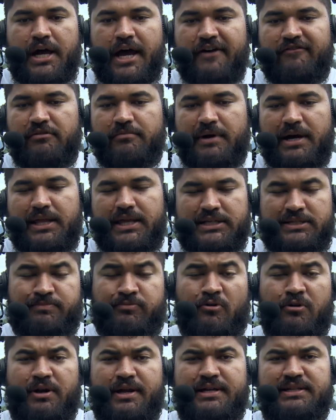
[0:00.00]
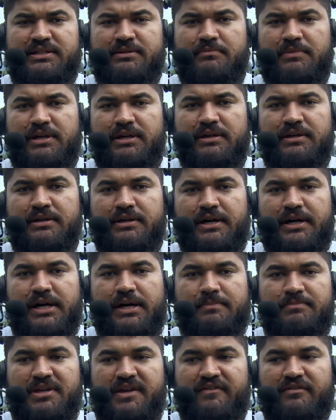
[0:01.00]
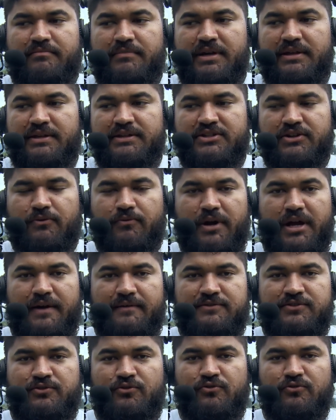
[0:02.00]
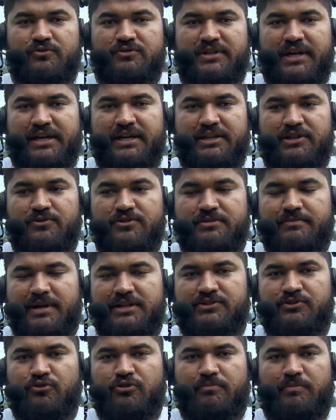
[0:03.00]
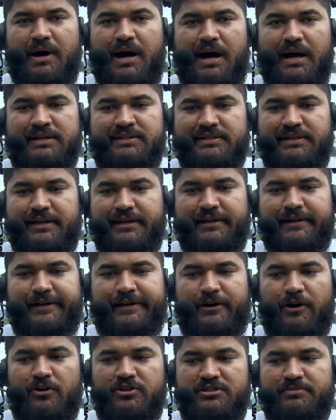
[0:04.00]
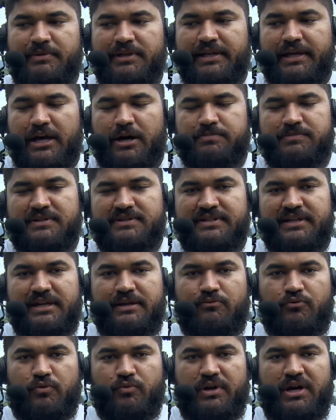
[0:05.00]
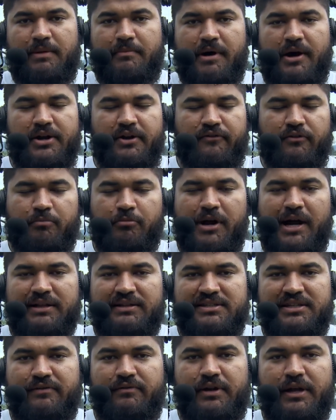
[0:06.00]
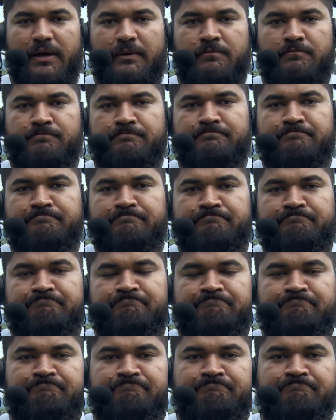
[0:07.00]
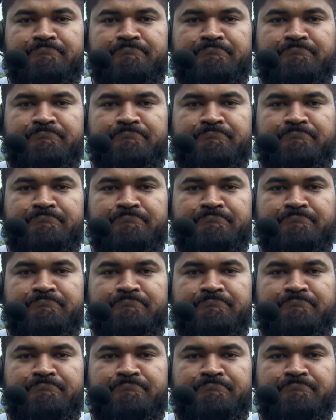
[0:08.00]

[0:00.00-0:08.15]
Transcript: everybody that's poured into me, um, giving me this array of tools I can use in my toolbox and uh, ultimately help the team when we come out here for practice every day. Breiden,